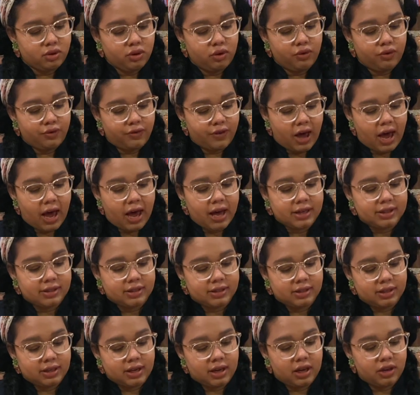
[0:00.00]

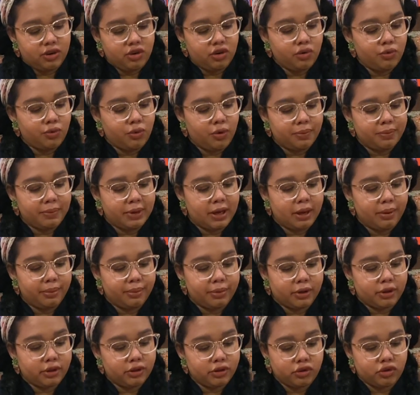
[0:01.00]
fast, and you won't be
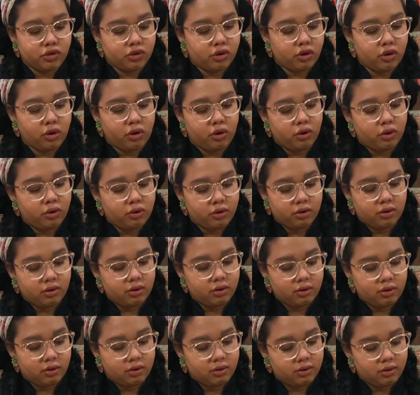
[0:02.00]
able to control
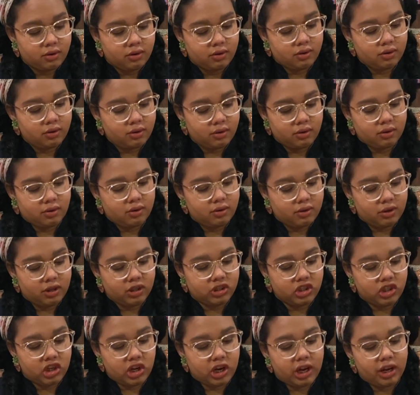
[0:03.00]
the
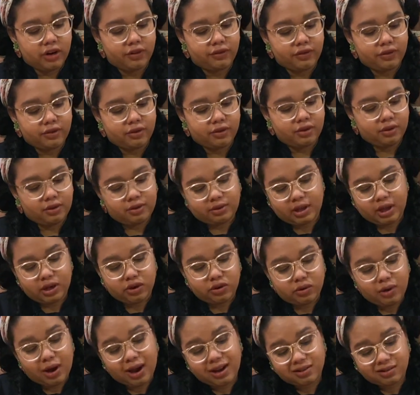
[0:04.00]
shade that
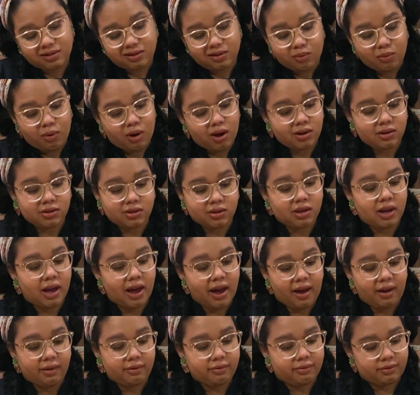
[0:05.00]
you actually want it to
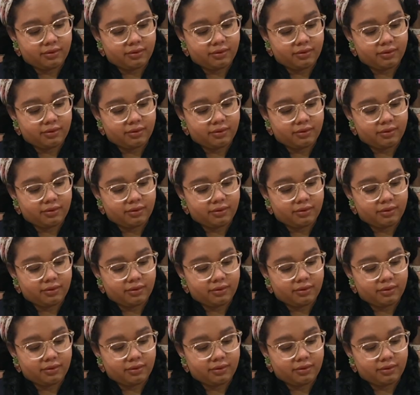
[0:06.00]
have.